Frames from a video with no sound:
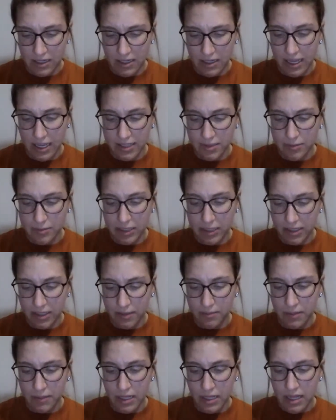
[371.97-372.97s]
asked
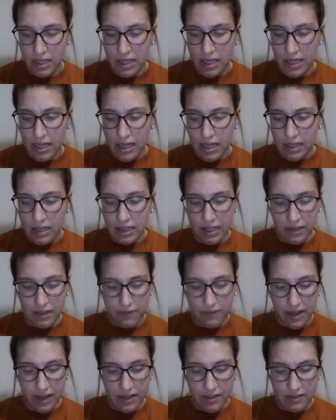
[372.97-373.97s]
Malcolm. Like
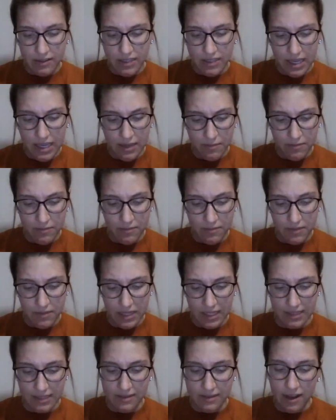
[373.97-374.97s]
father time?
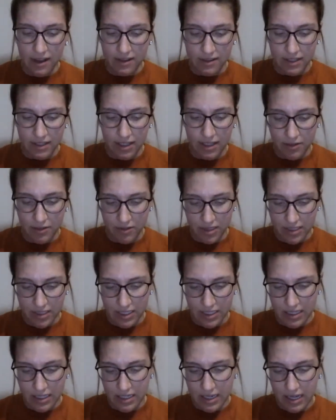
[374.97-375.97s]
Exactly, I
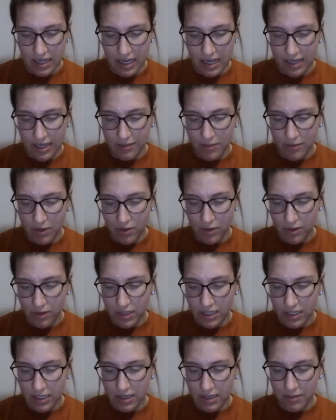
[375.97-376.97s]
grunted. I am
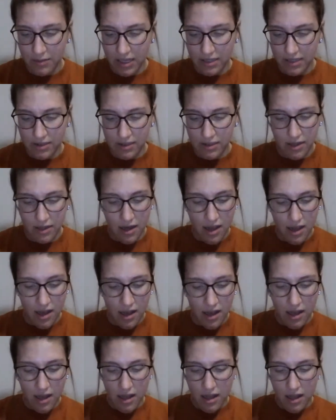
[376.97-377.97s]
Lord and the master
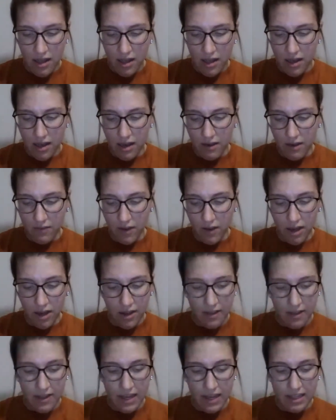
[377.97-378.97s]
of
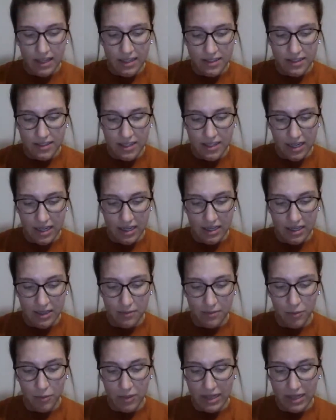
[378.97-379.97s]
all that is
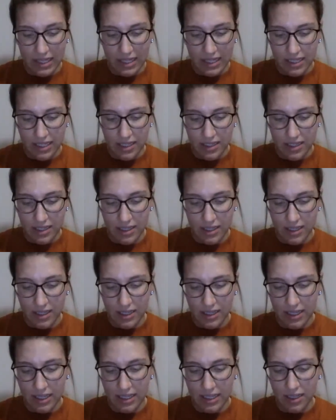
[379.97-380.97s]
time related,
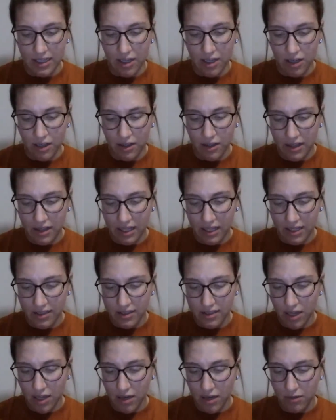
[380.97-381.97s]
and all
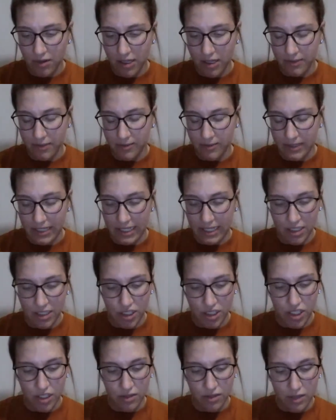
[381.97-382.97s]
things dog walking
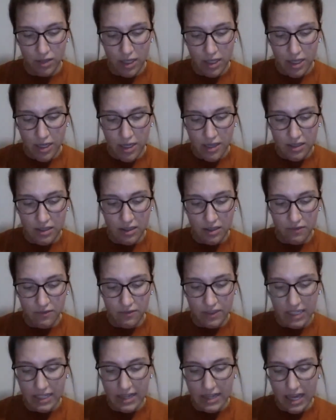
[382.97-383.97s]
related, too. Don't
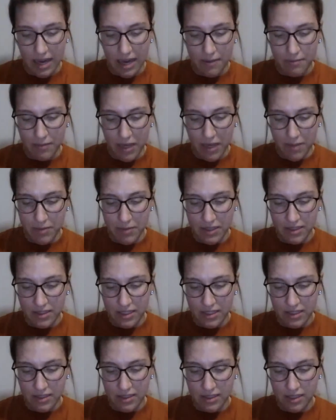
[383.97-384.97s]
forget that. My
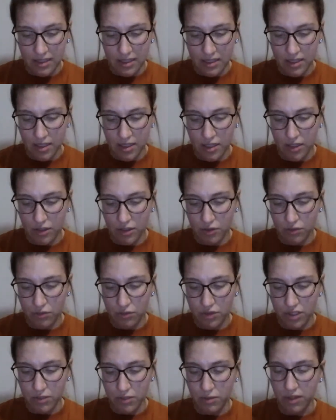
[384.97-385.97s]
business, you
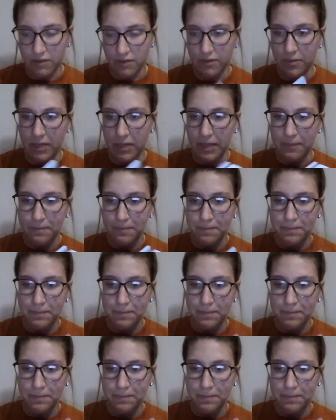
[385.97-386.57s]
just work for me.